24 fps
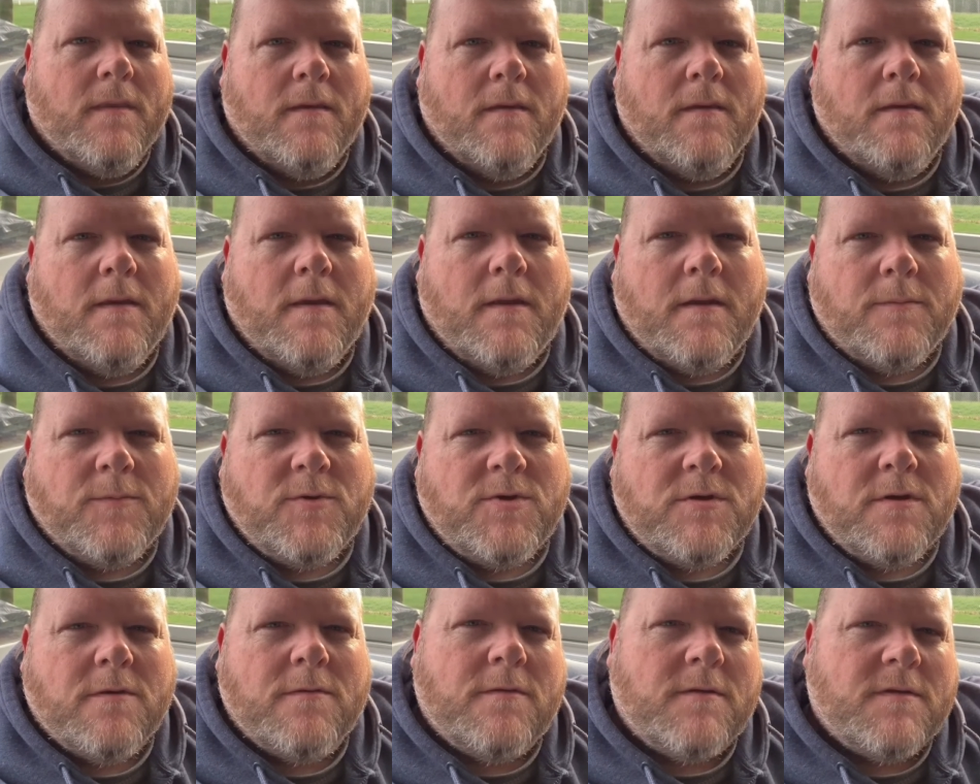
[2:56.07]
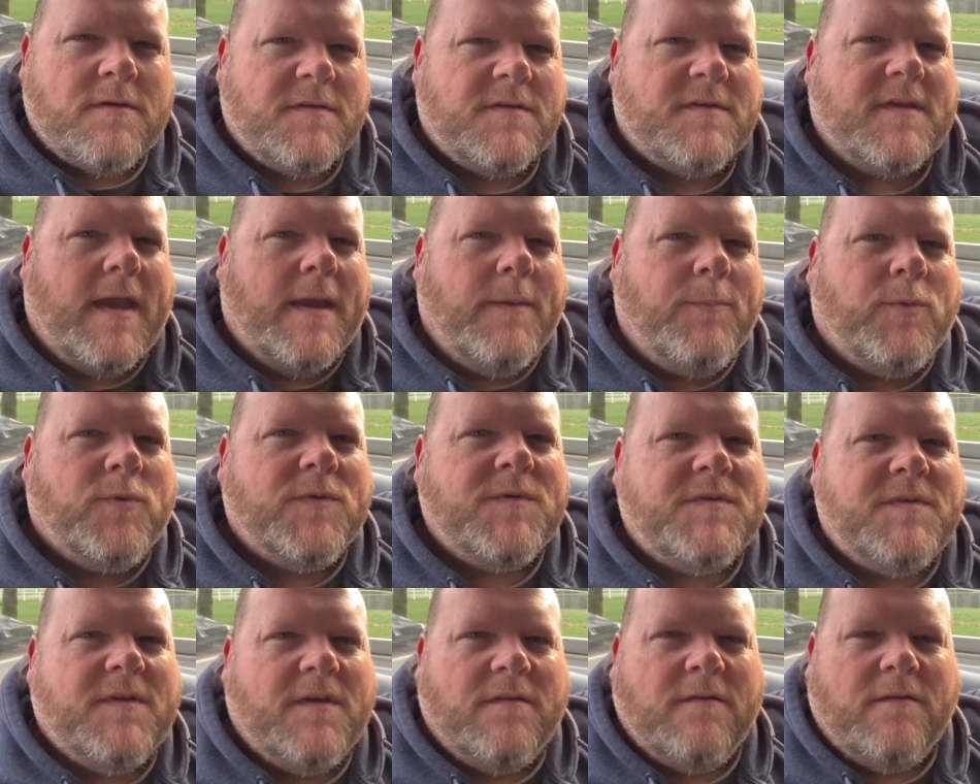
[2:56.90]
And I'm sure the disciples
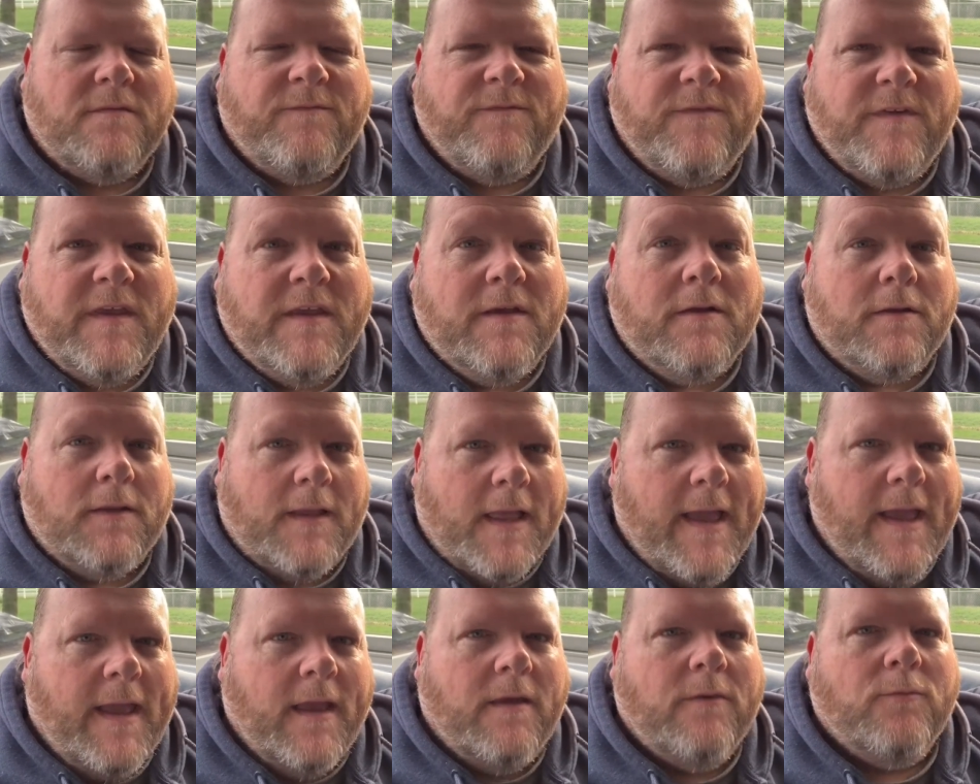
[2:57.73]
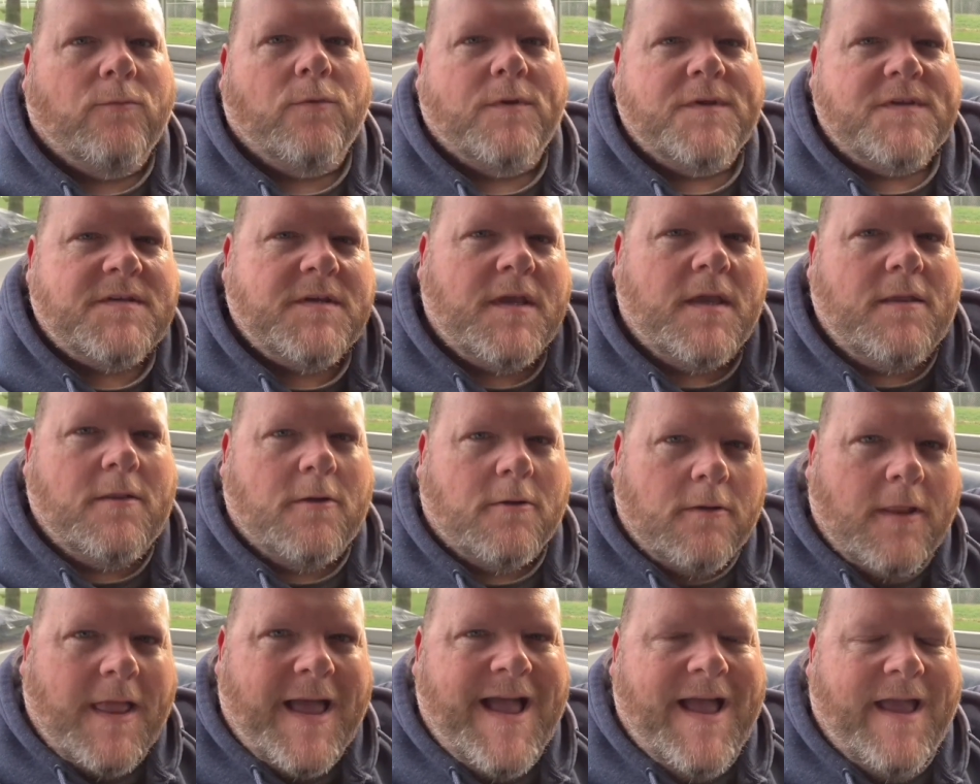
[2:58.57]
didn't feel like risking
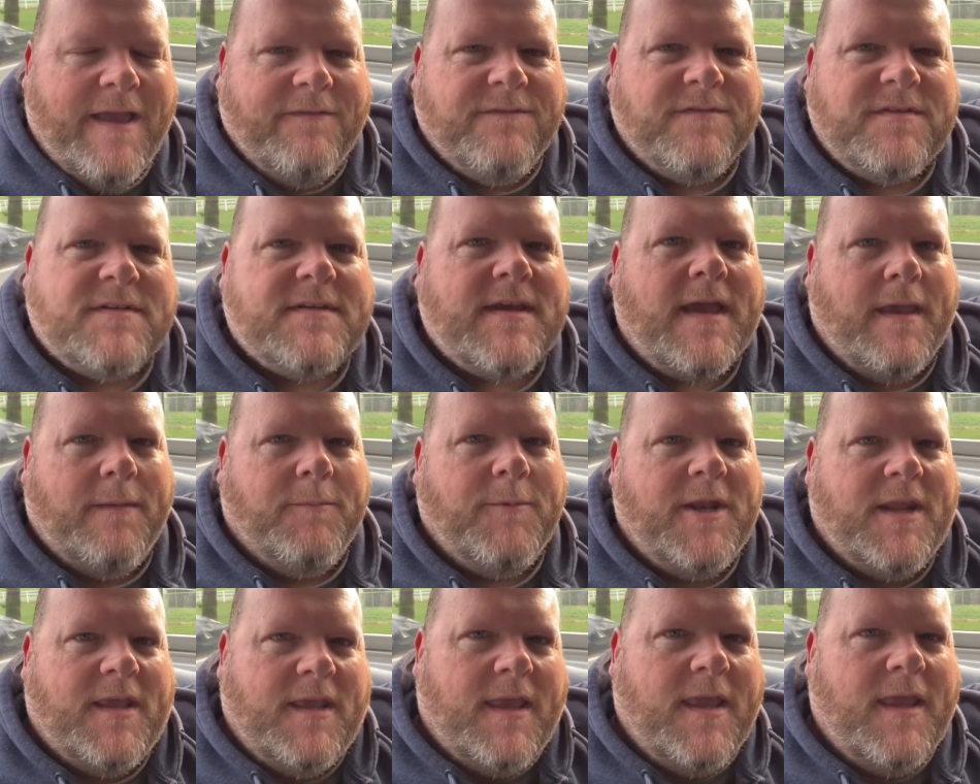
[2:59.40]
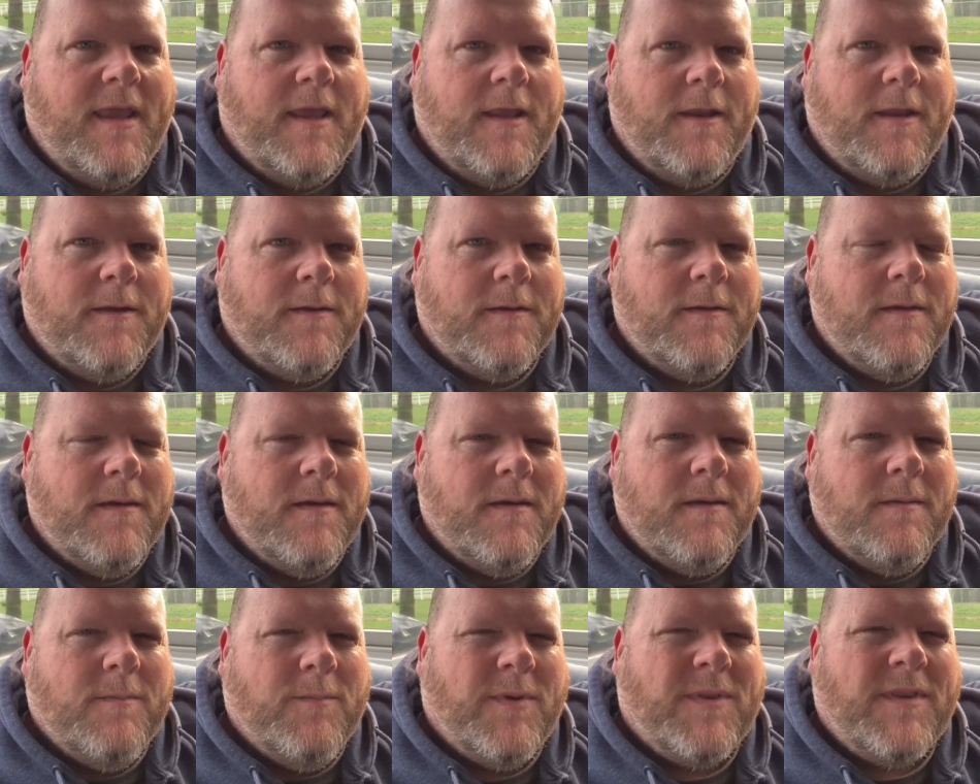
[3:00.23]
their lives time and again,
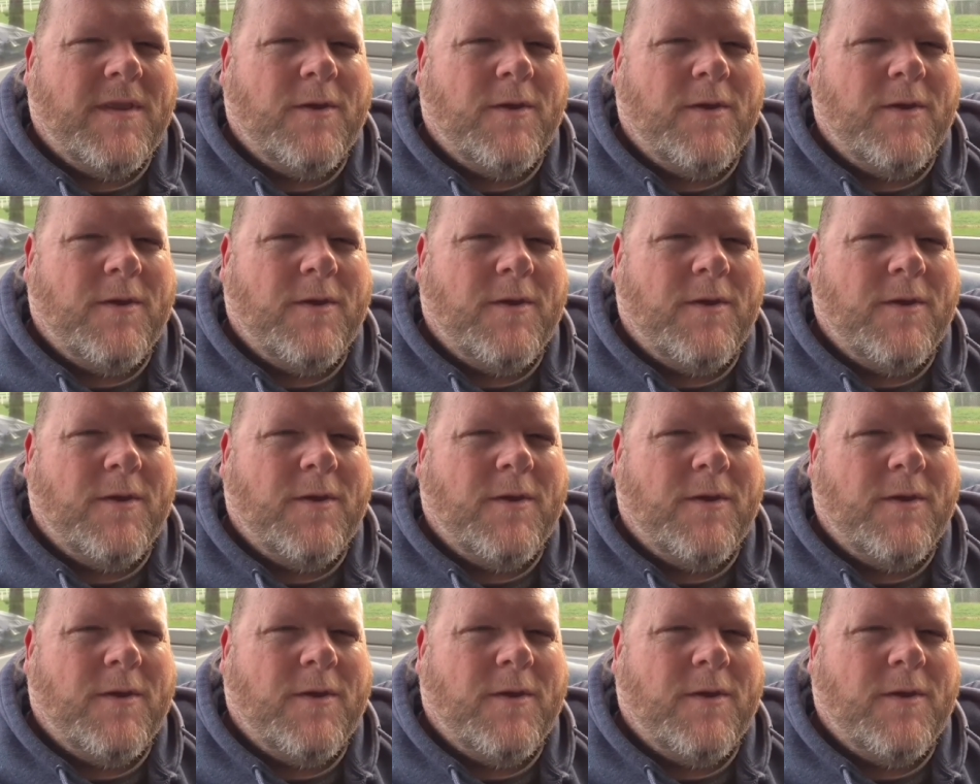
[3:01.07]
but they